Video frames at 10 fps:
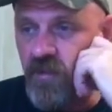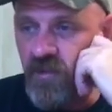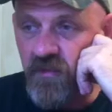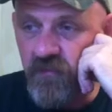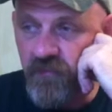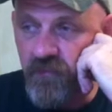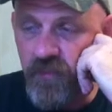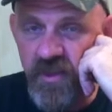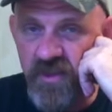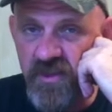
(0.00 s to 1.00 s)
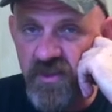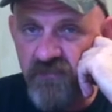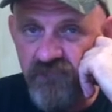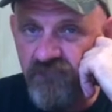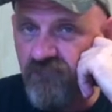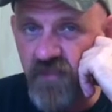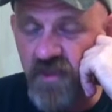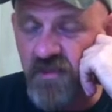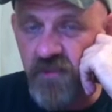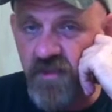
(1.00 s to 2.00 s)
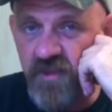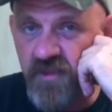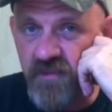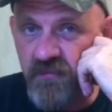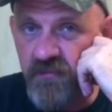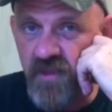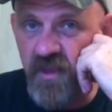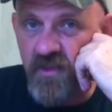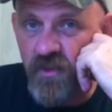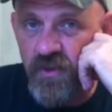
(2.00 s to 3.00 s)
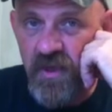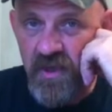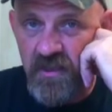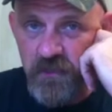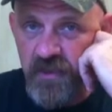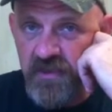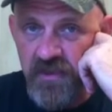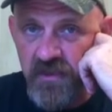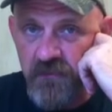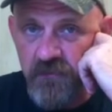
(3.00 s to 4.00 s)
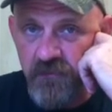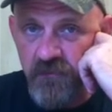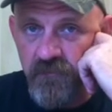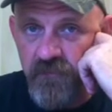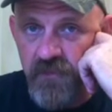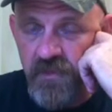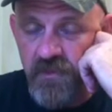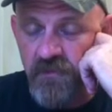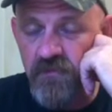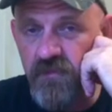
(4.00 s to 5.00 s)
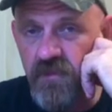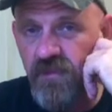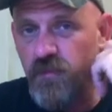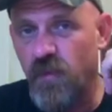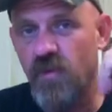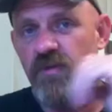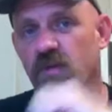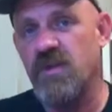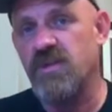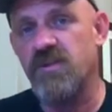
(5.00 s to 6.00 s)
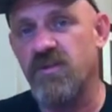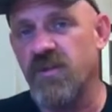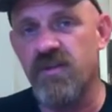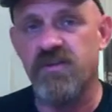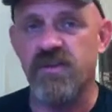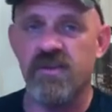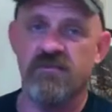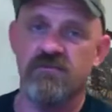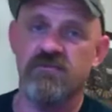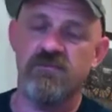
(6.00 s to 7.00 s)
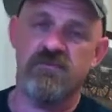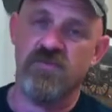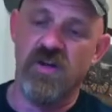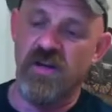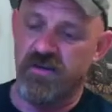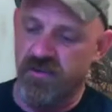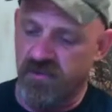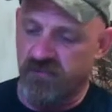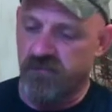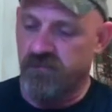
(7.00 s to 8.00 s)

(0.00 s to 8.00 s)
But president, not so much. The Electoral College picks him, so there's no point in wasting your energy trying to